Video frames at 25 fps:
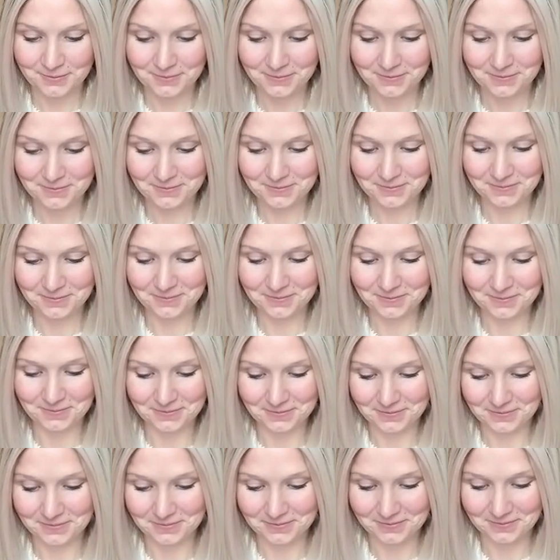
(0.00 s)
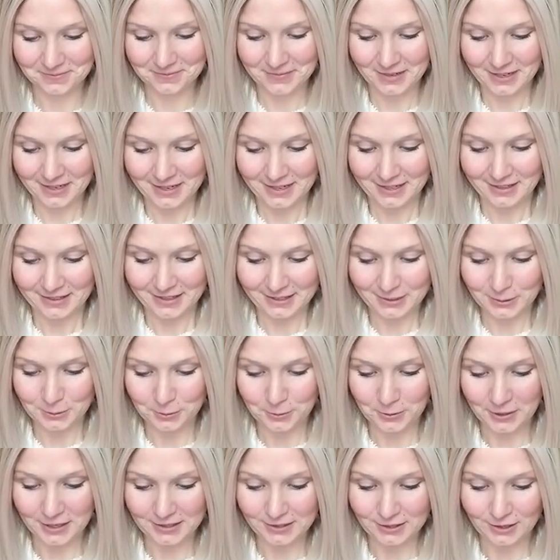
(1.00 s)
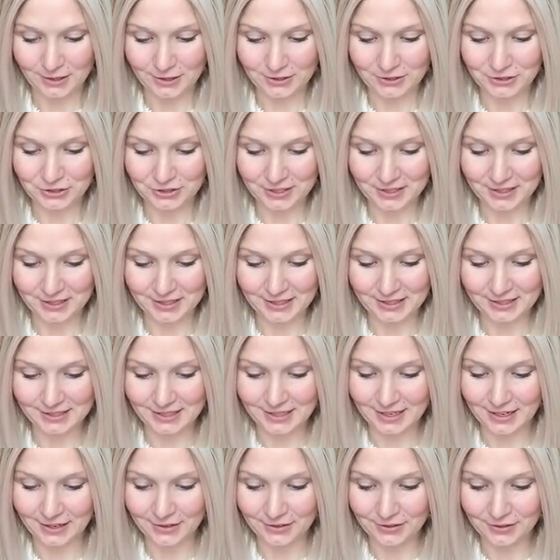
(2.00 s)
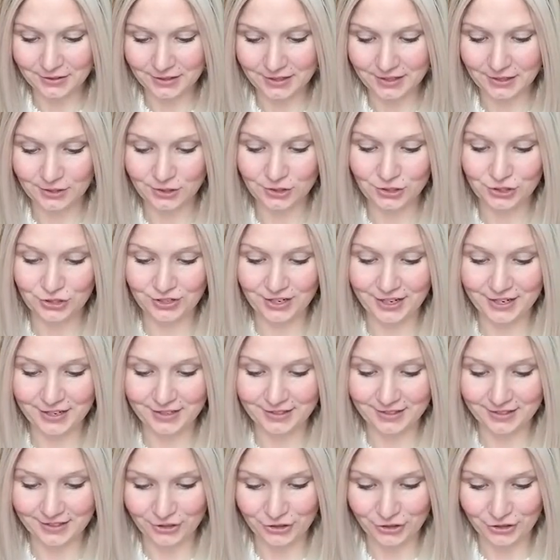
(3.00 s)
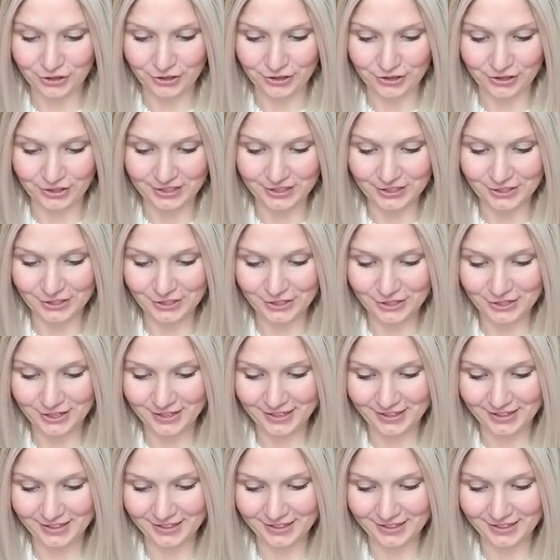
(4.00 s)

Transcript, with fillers: Hmm. Let's bless Australia together in strength and courage.